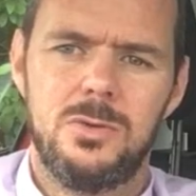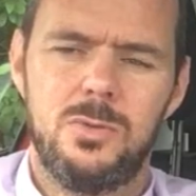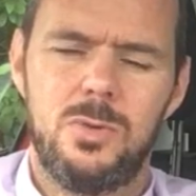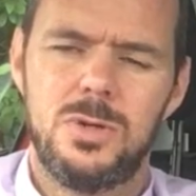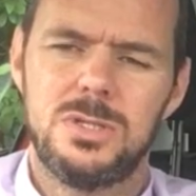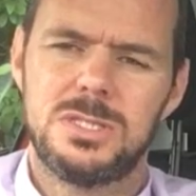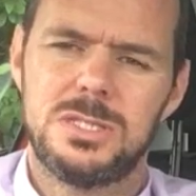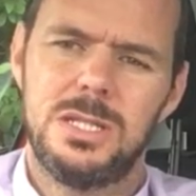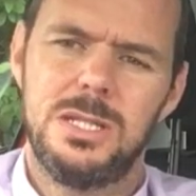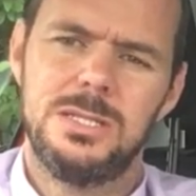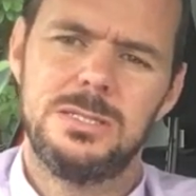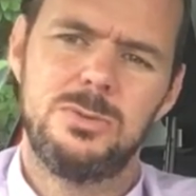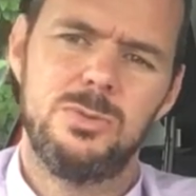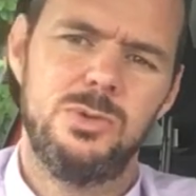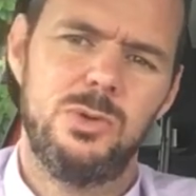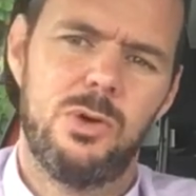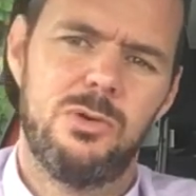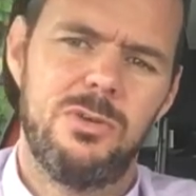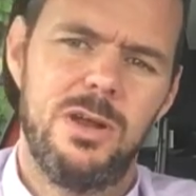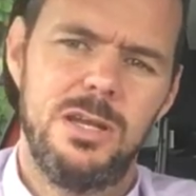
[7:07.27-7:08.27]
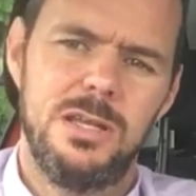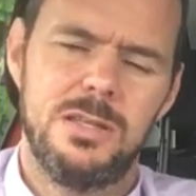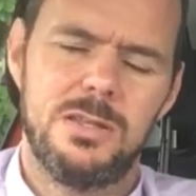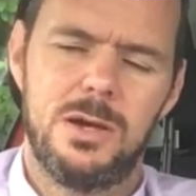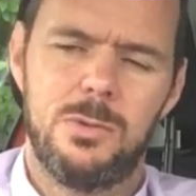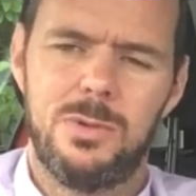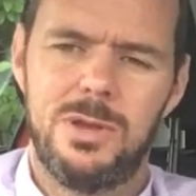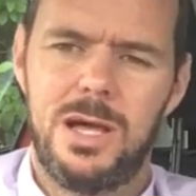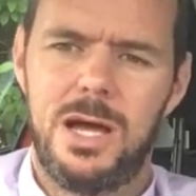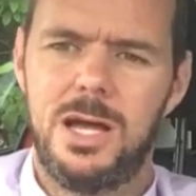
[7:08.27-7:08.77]
What skills do we know already
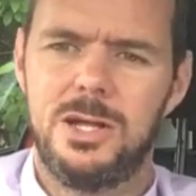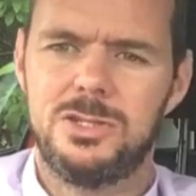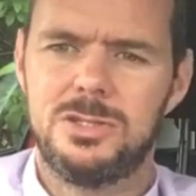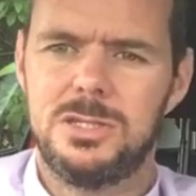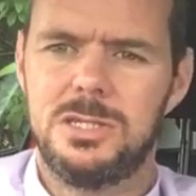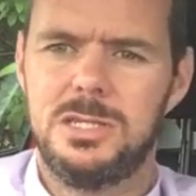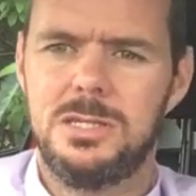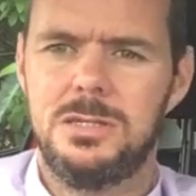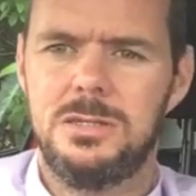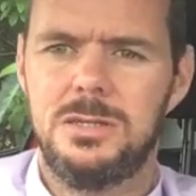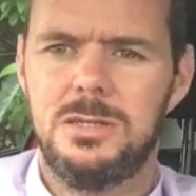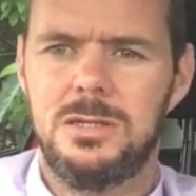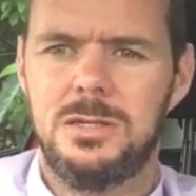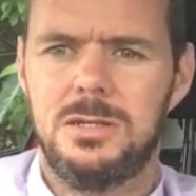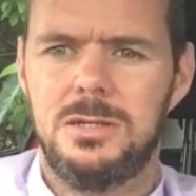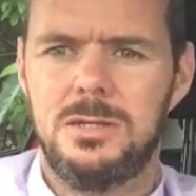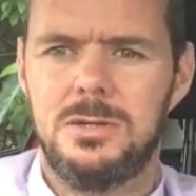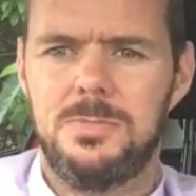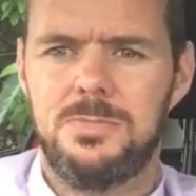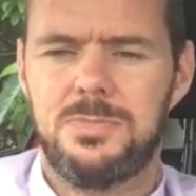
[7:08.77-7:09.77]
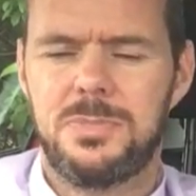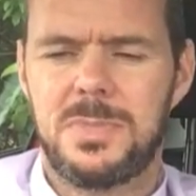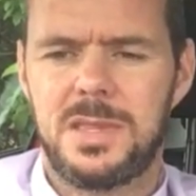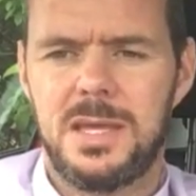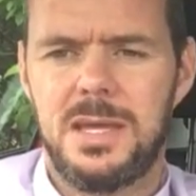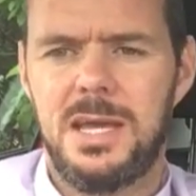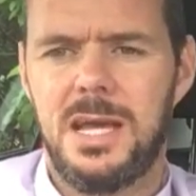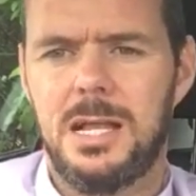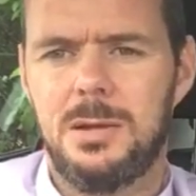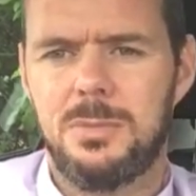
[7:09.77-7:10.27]
that will actually
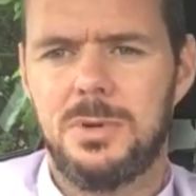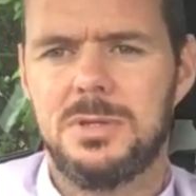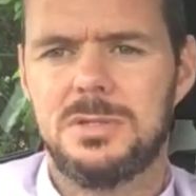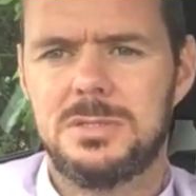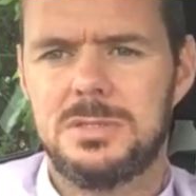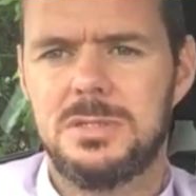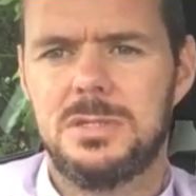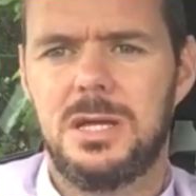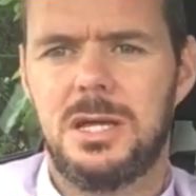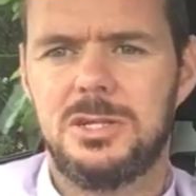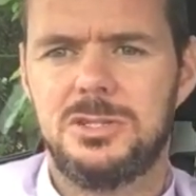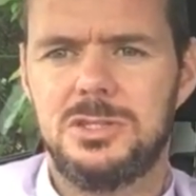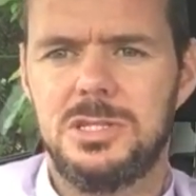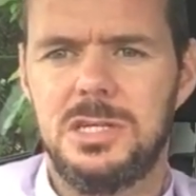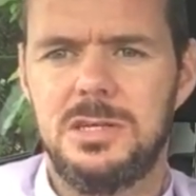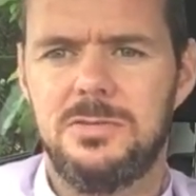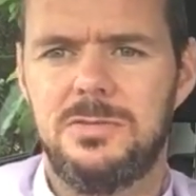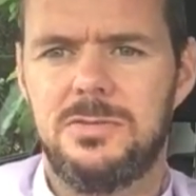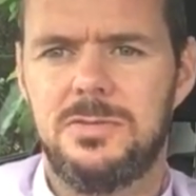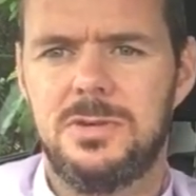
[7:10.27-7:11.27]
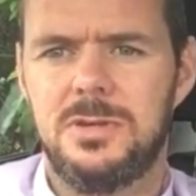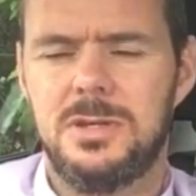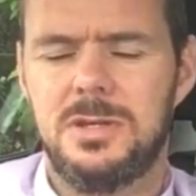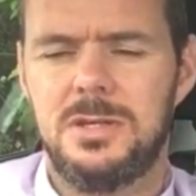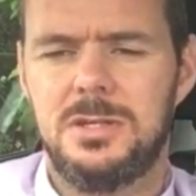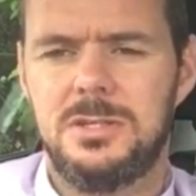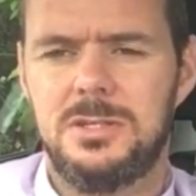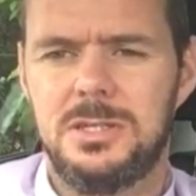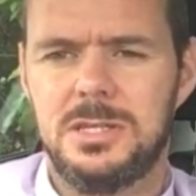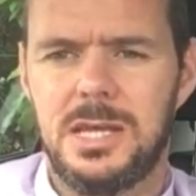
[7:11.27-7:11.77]
help us achieve
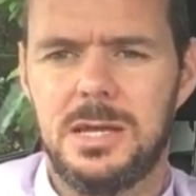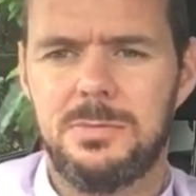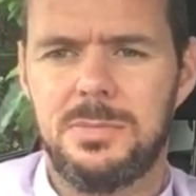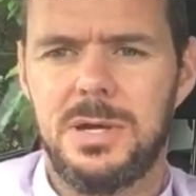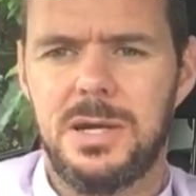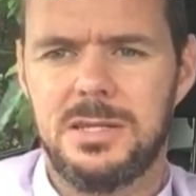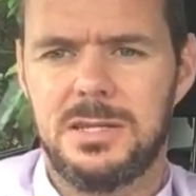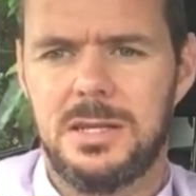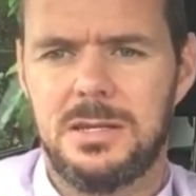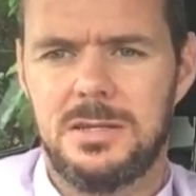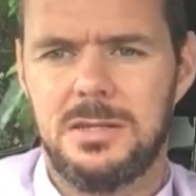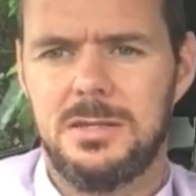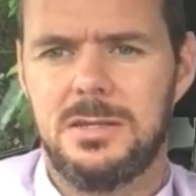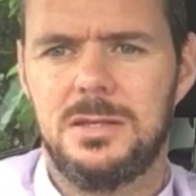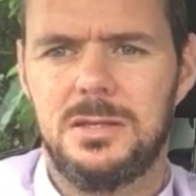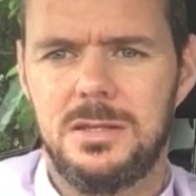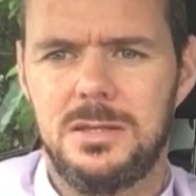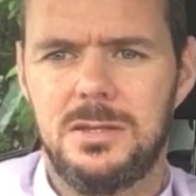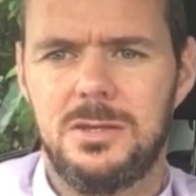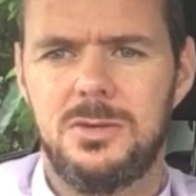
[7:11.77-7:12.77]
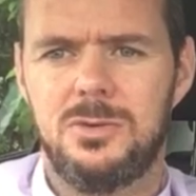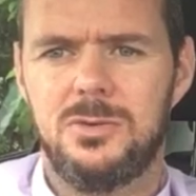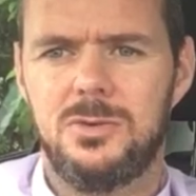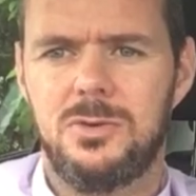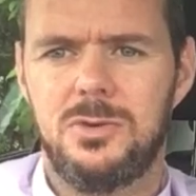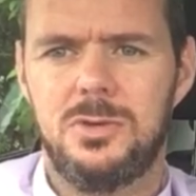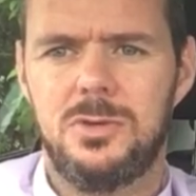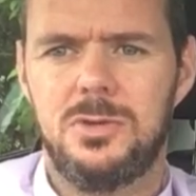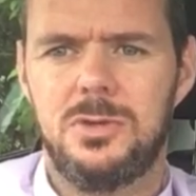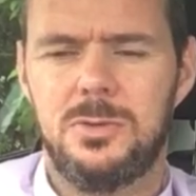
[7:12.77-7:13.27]
to get better at
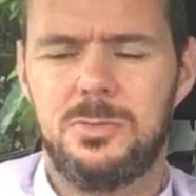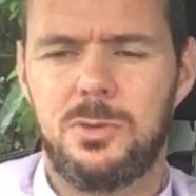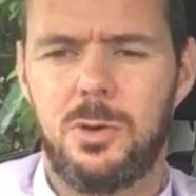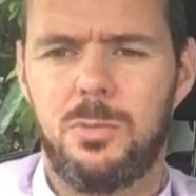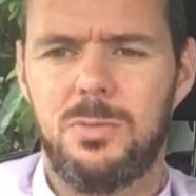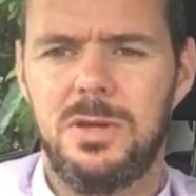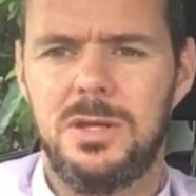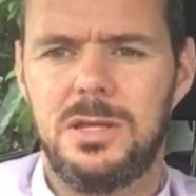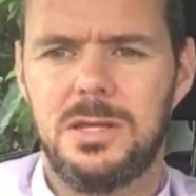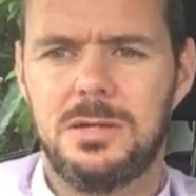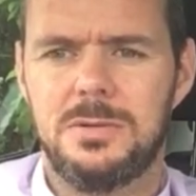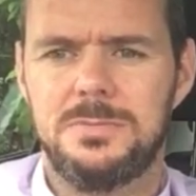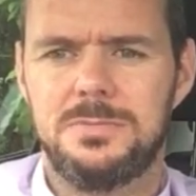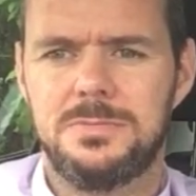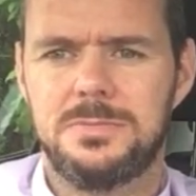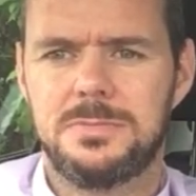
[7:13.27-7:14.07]
the problem area?